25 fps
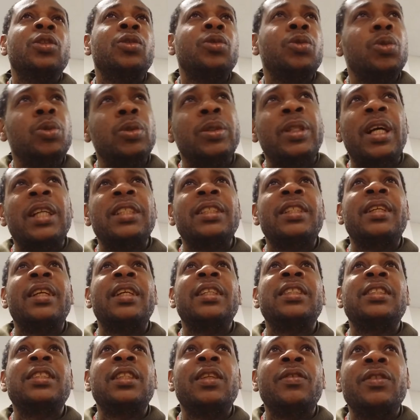
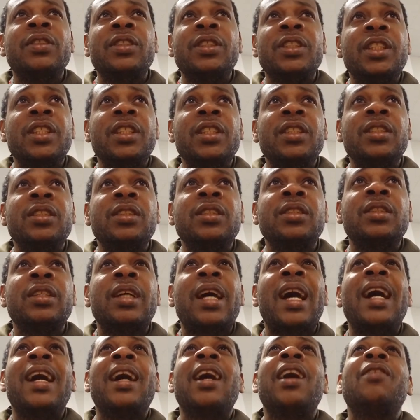2017,
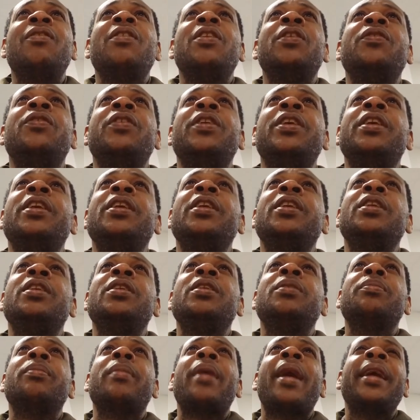I have a
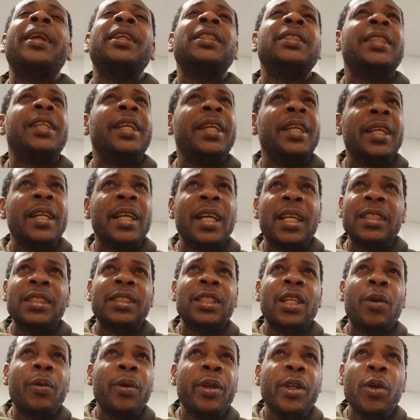very mighty
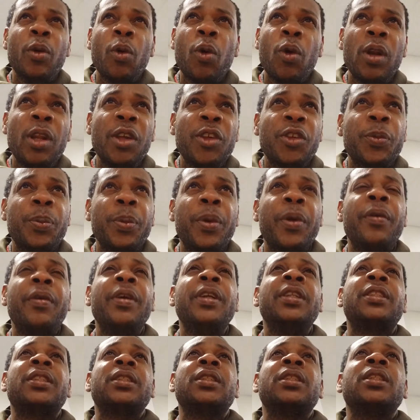encounter with the Holy
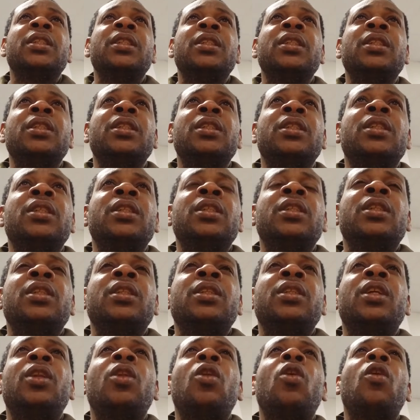Spirit.
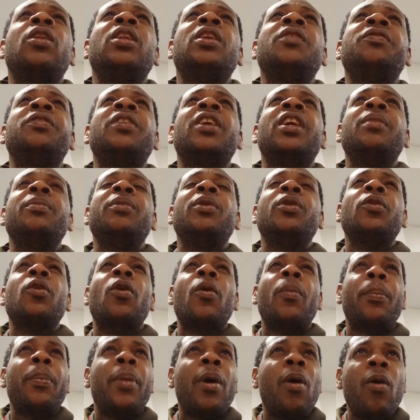The Lord lifted me
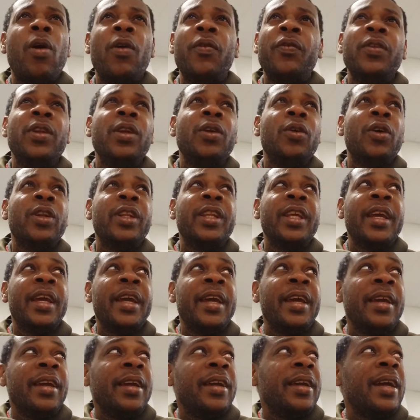up powerfully on the
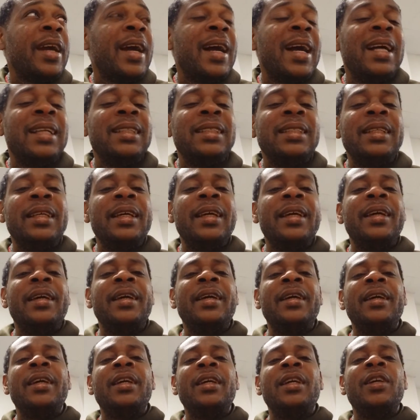air, and
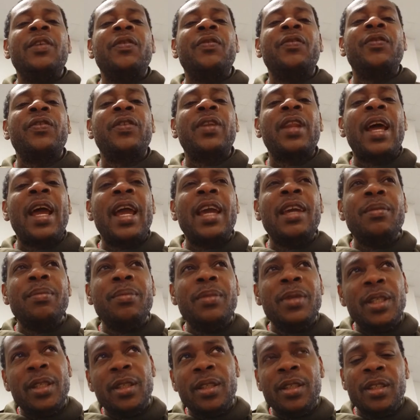He fly
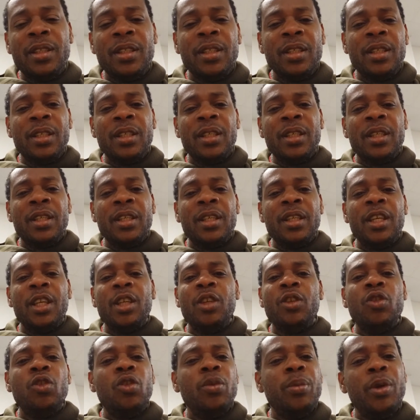me
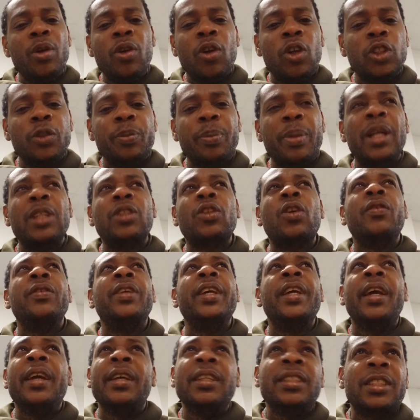in numerous parts of
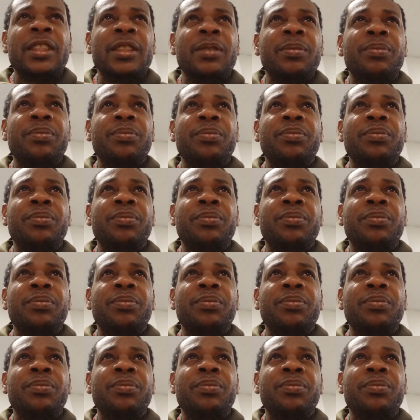the earth.